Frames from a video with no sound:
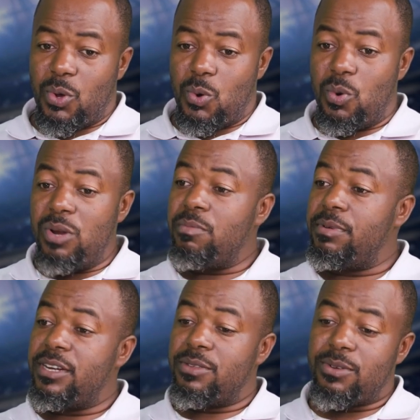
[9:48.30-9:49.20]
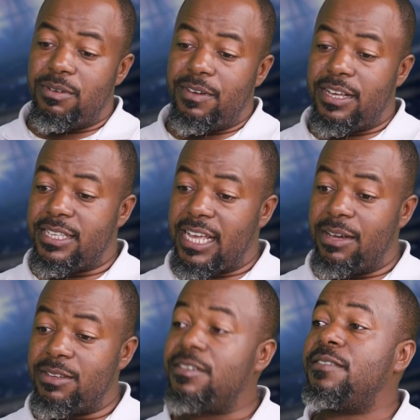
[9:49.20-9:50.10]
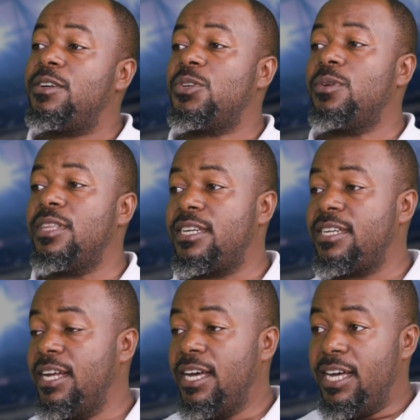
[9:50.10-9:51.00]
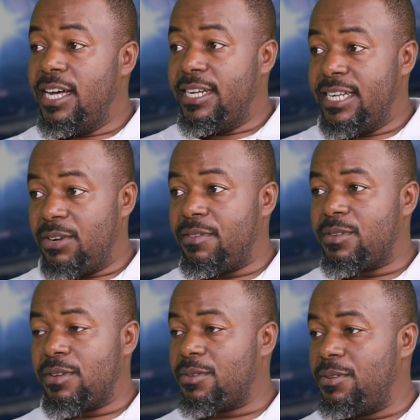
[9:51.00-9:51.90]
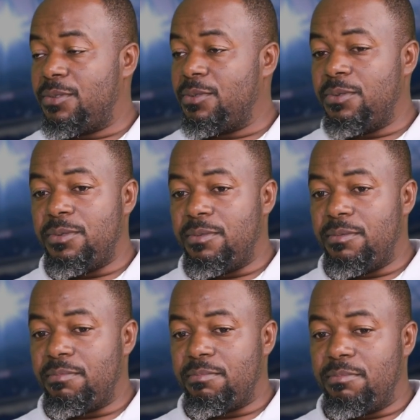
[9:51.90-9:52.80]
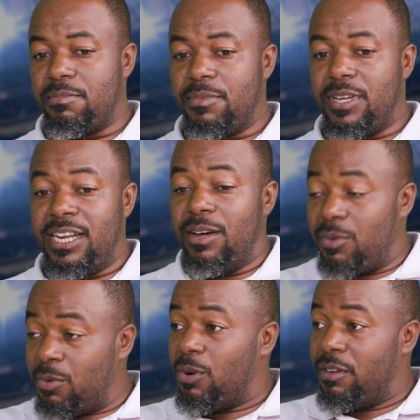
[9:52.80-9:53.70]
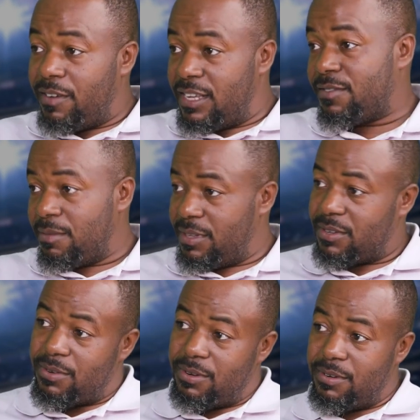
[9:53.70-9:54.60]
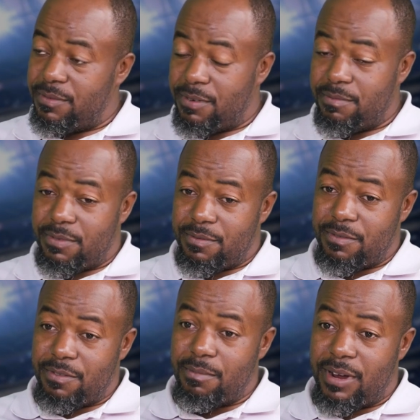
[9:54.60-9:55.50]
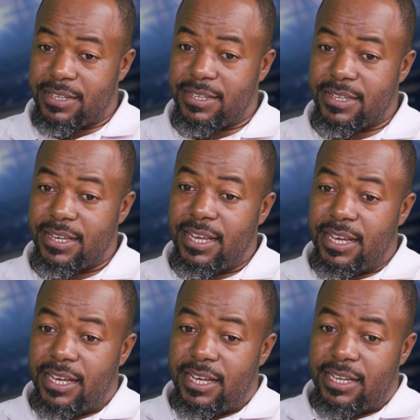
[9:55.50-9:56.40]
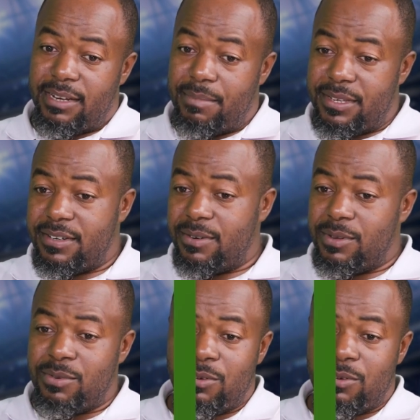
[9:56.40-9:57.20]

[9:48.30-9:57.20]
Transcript: when we played those qualifiers, I was very, very sure that none of us was going to, anyone who qualifies from us, the best 3 was not